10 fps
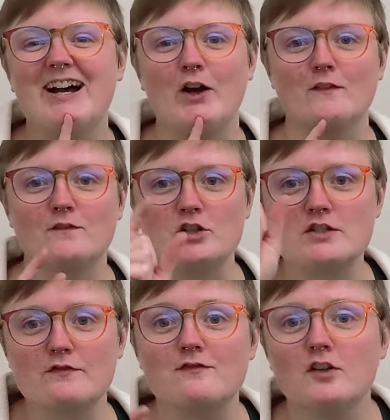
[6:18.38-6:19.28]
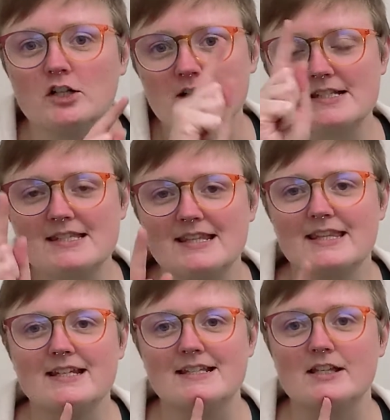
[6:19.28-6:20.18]
our first verse
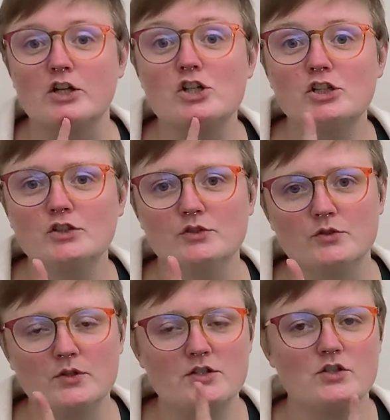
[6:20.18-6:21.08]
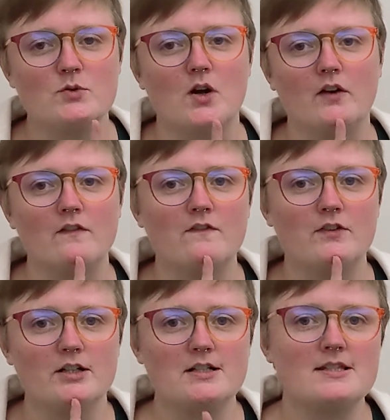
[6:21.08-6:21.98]
that is a clue to our
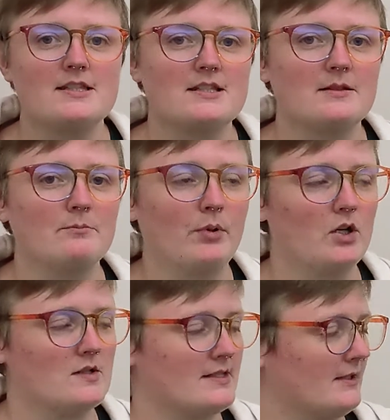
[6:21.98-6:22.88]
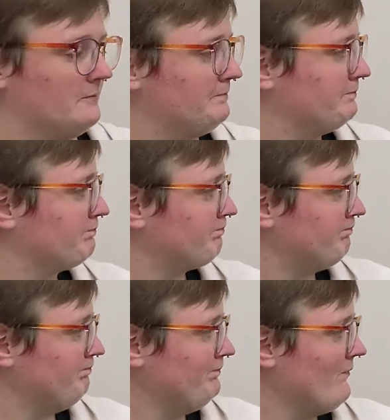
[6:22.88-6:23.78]
first person.
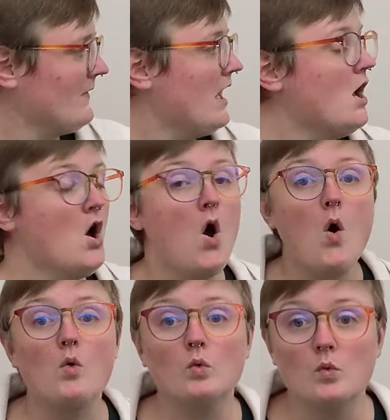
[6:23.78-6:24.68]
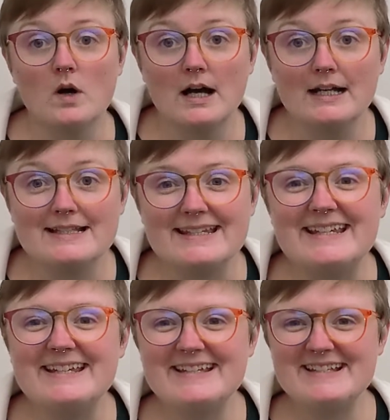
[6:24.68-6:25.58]
What
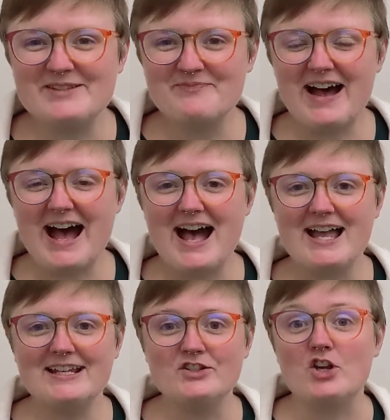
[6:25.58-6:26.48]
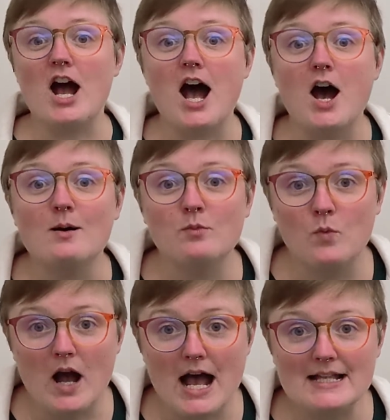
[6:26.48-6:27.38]
is my job?
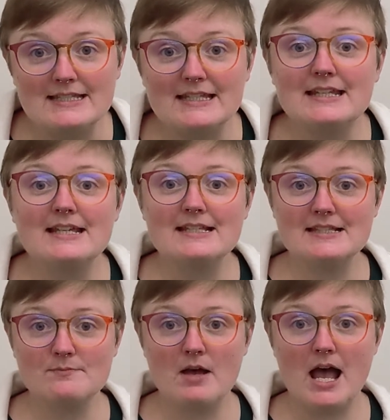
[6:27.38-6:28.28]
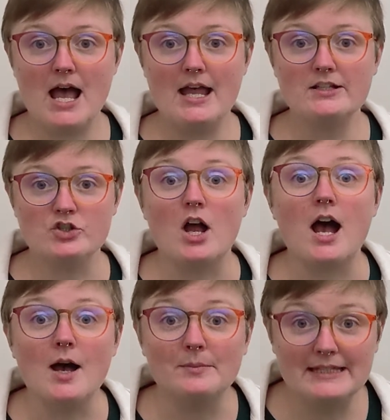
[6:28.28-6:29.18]
What is my
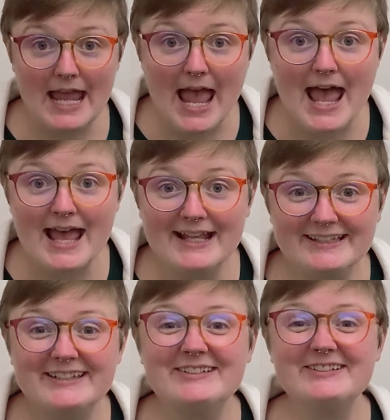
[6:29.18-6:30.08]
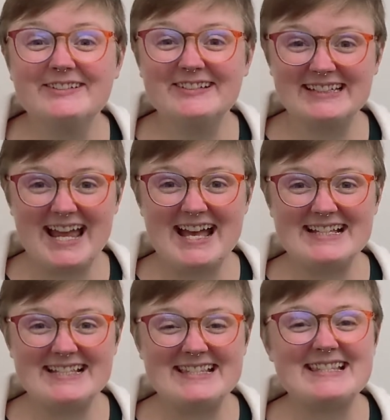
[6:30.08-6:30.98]
job? Can you
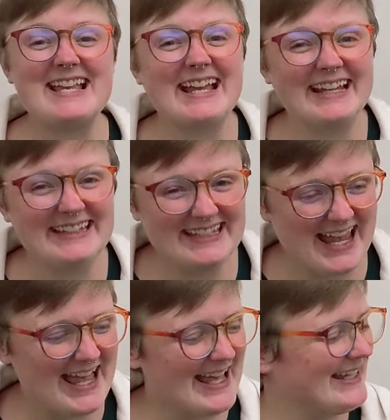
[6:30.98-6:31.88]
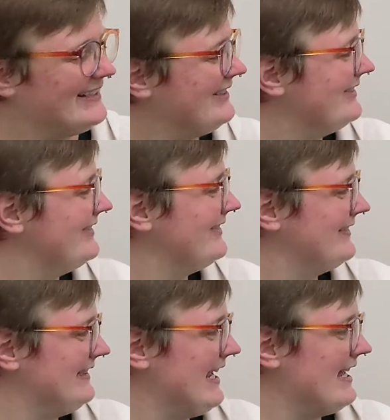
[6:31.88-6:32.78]
guess? Can
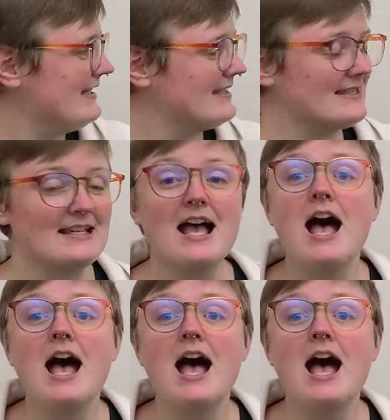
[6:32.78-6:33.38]
you guess?